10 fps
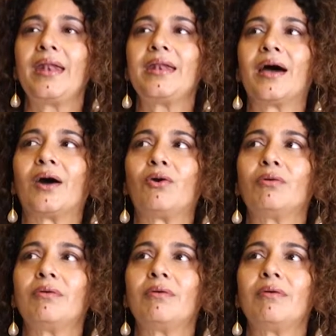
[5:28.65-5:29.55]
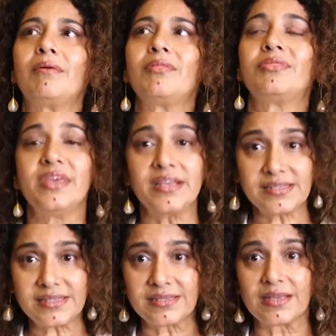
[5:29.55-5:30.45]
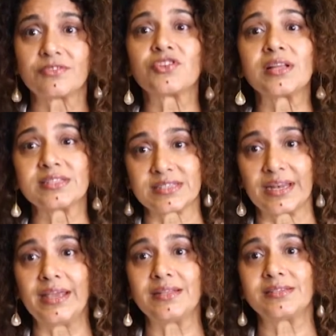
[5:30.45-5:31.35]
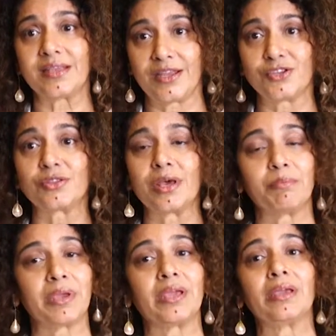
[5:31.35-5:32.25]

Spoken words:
Now, this translates into them